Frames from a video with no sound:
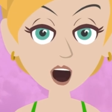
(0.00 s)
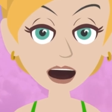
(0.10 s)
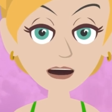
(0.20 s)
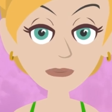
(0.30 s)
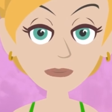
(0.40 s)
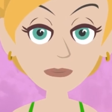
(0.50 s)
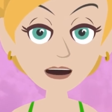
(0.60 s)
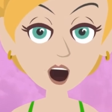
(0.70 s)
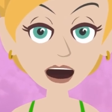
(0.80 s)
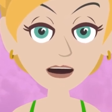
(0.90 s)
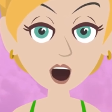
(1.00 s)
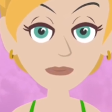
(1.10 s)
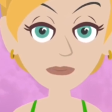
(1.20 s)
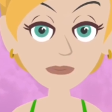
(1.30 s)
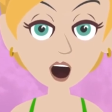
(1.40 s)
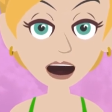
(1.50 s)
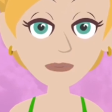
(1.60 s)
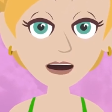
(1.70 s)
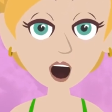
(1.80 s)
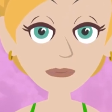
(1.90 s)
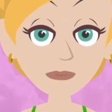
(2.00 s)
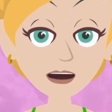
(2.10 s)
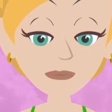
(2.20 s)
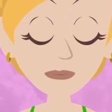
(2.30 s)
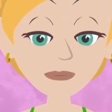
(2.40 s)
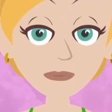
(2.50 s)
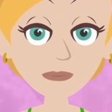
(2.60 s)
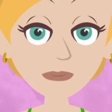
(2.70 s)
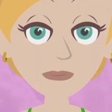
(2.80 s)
how is it that you live the way you do? What do you know that I